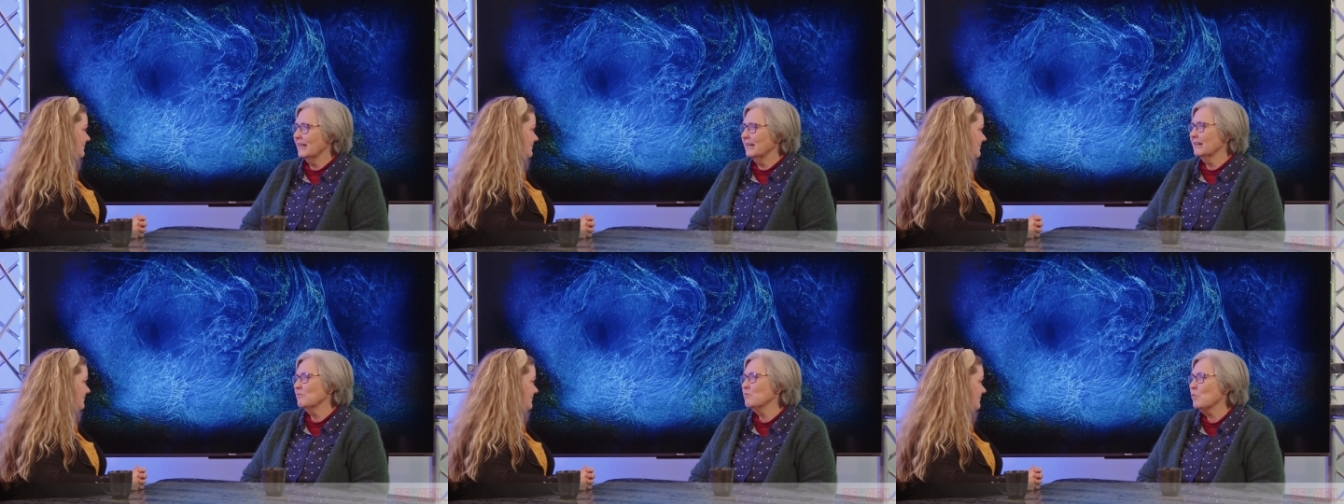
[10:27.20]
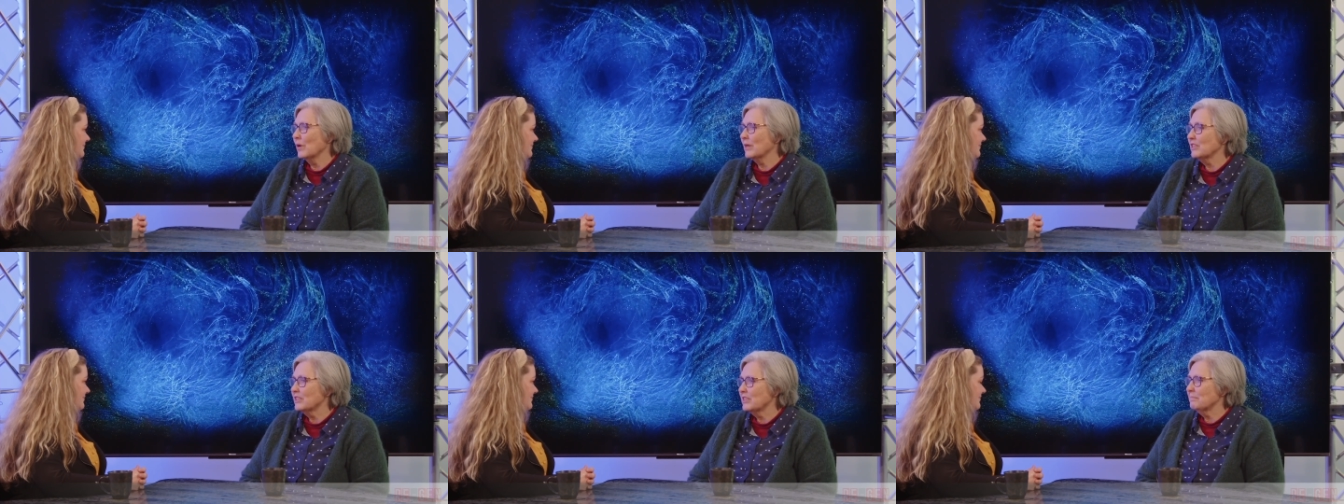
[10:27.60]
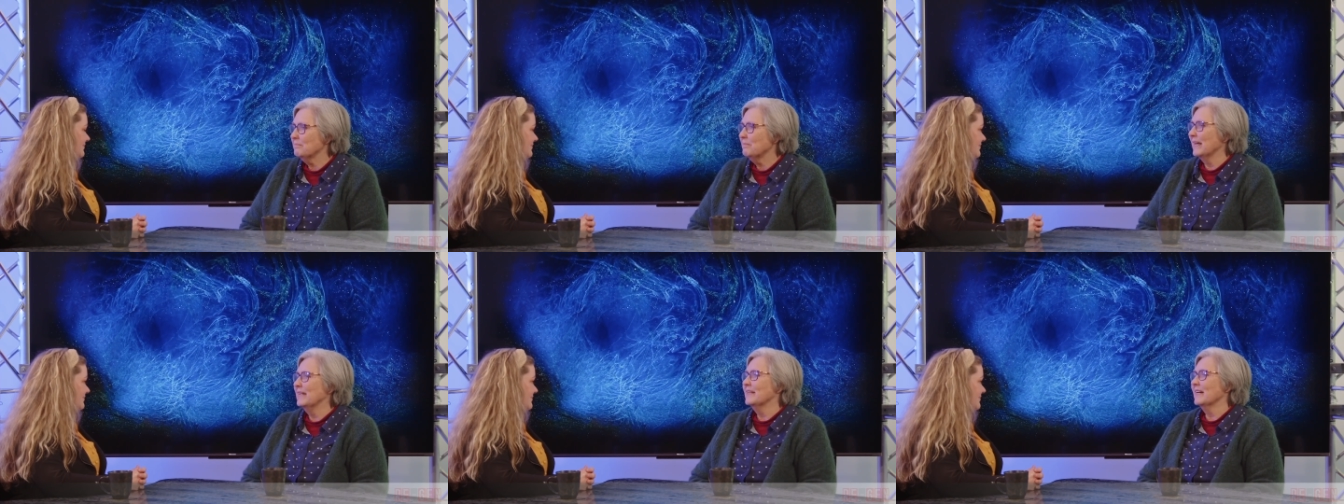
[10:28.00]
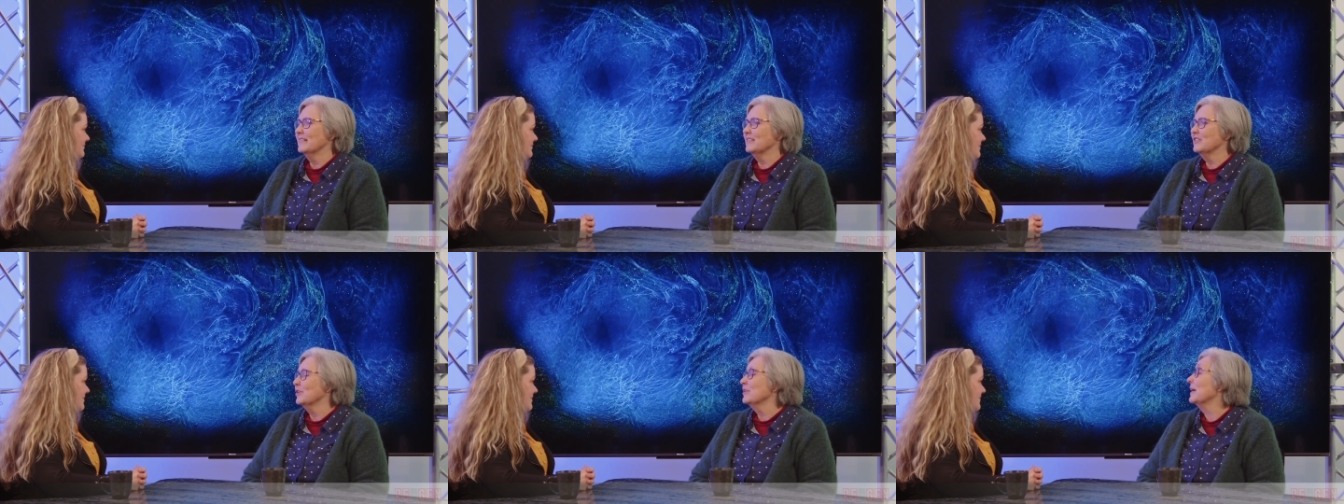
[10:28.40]
Wanted to be there
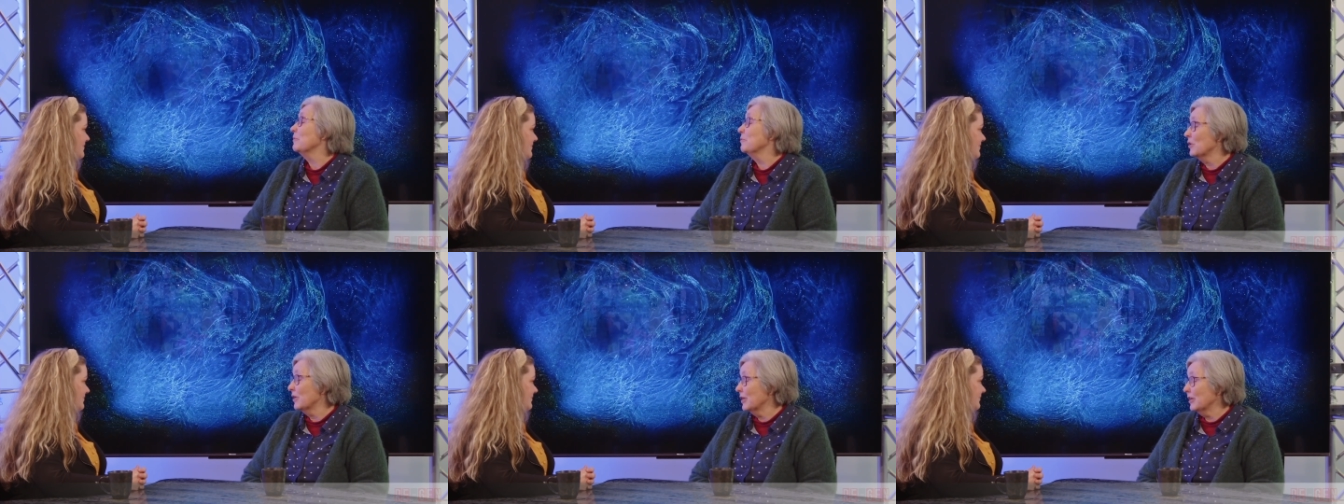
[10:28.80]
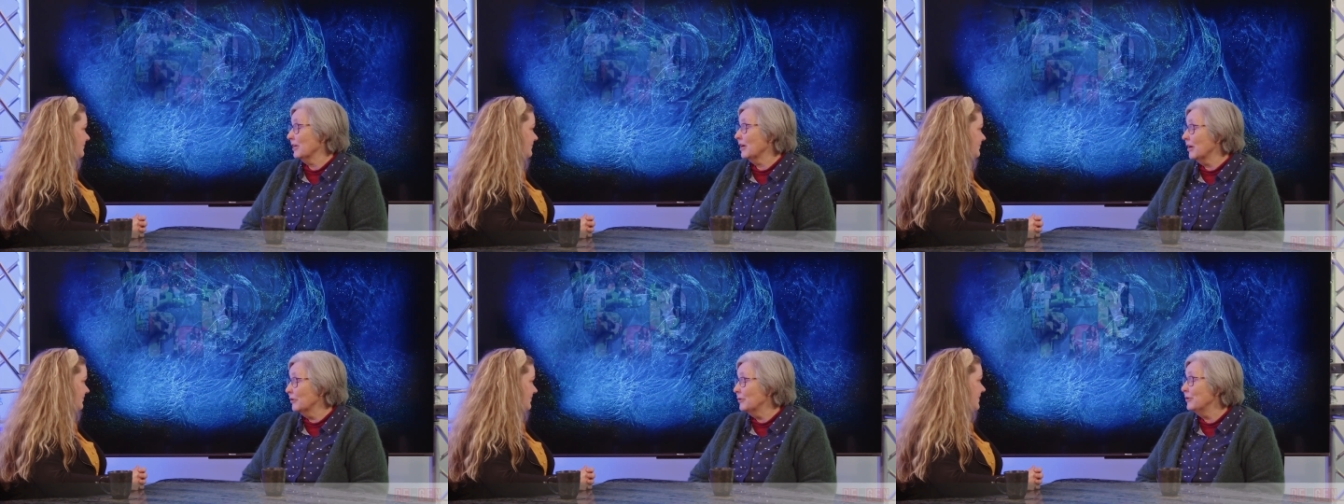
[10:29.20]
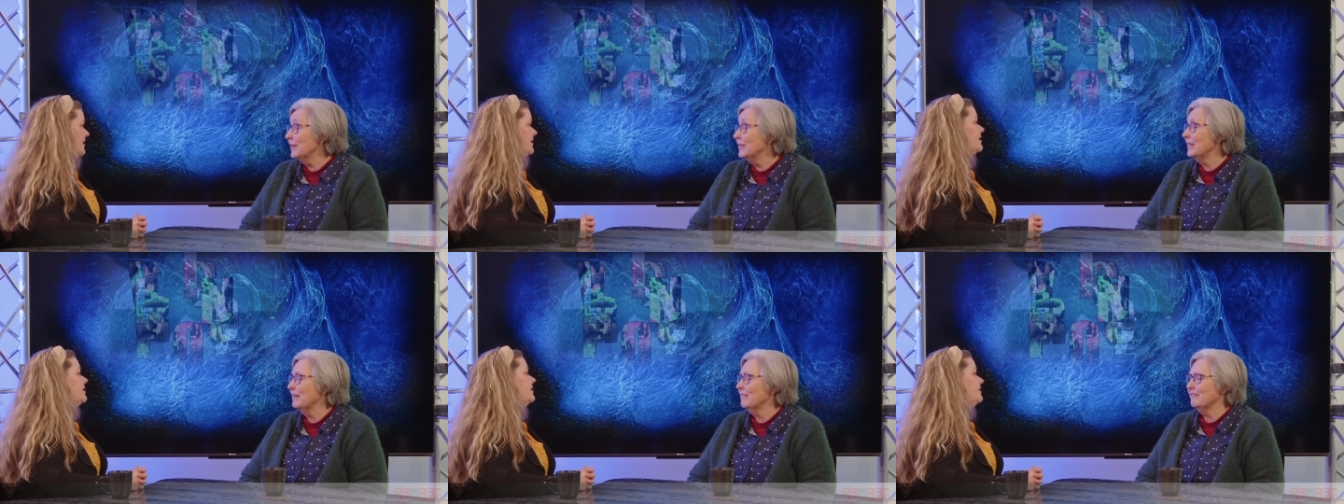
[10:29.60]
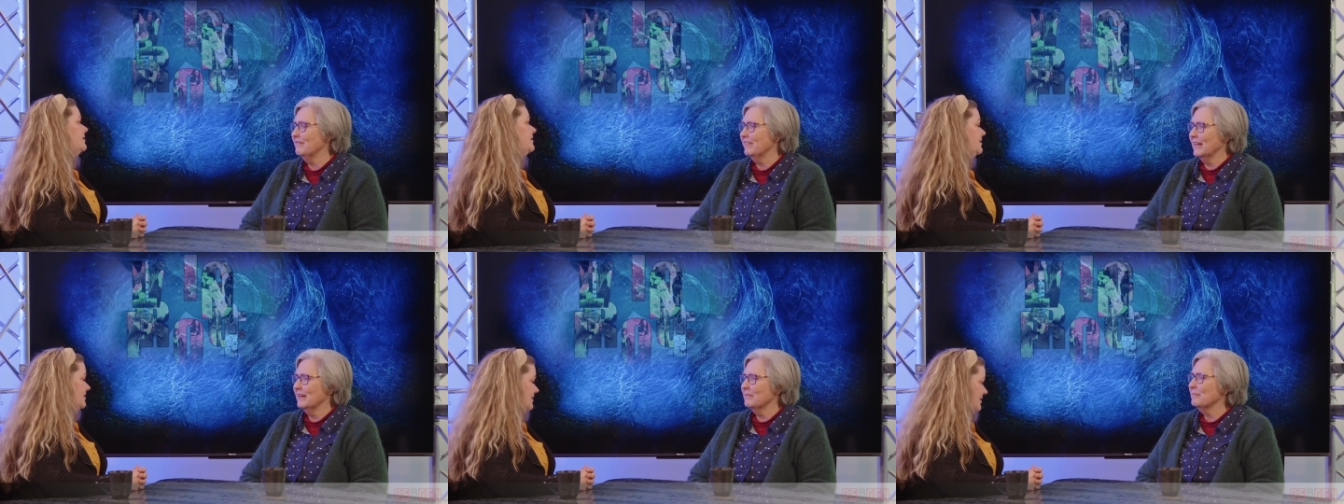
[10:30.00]
so they weren't alone in their
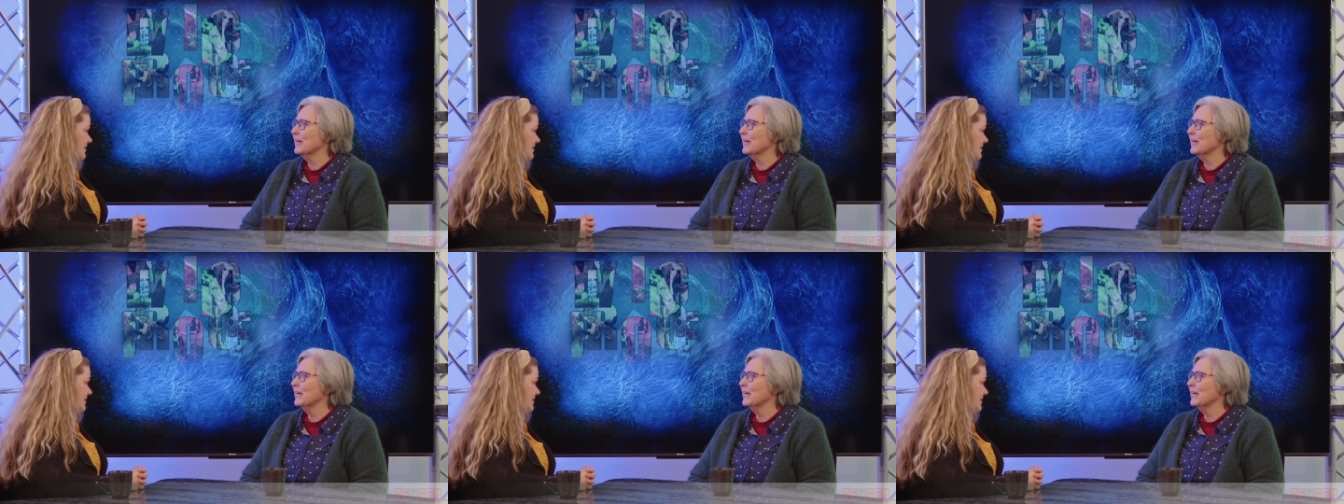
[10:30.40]
fear.